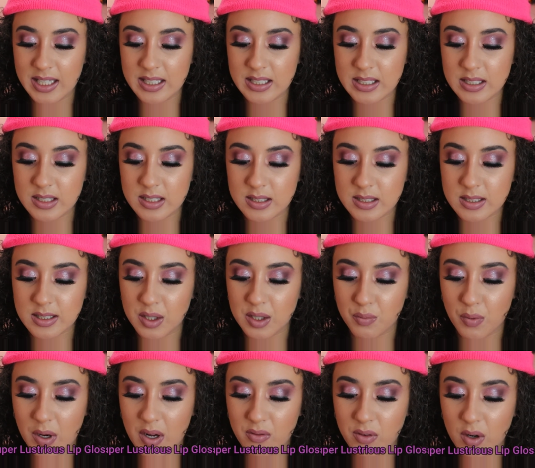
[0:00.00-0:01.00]
is the
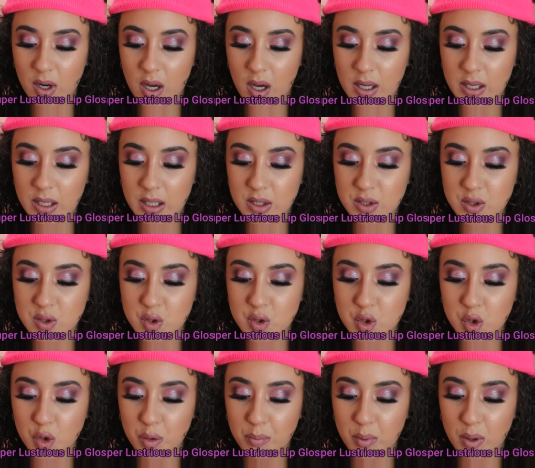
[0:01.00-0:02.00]
Revlon
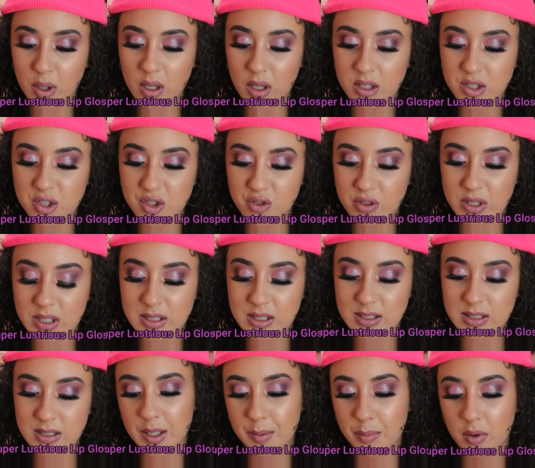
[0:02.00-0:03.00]
Super
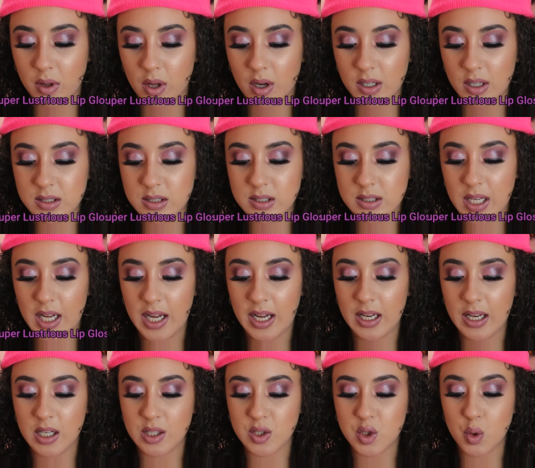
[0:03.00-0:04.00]
Lustrious Lip Gloss
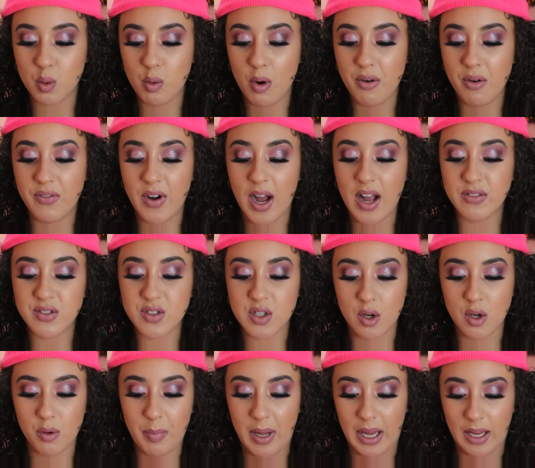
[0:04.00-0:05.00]
in 205
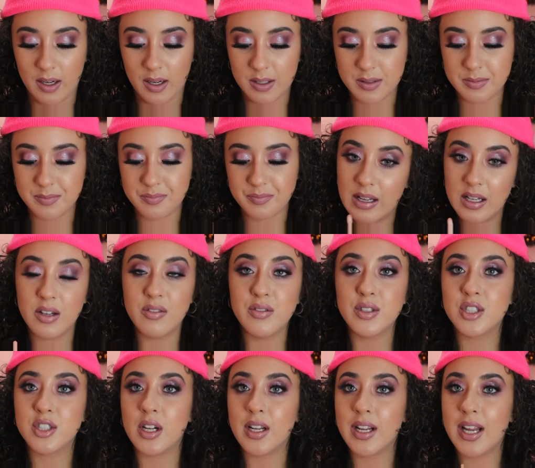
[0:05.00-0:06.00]
Snow Pink. I love
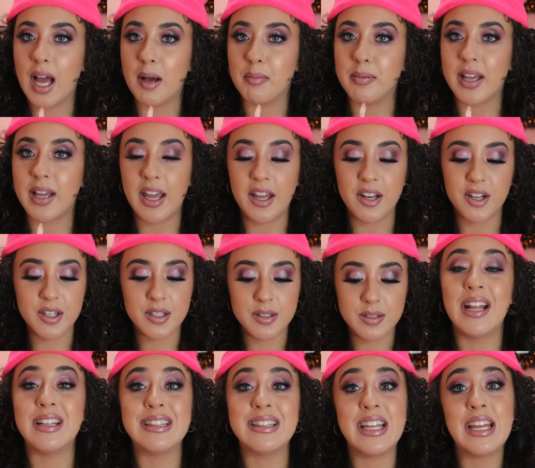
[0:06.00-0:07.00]
the chunky applicator.
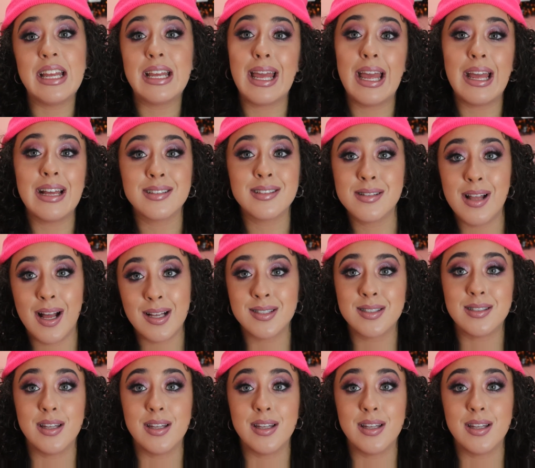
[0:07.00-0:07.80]
And DK is not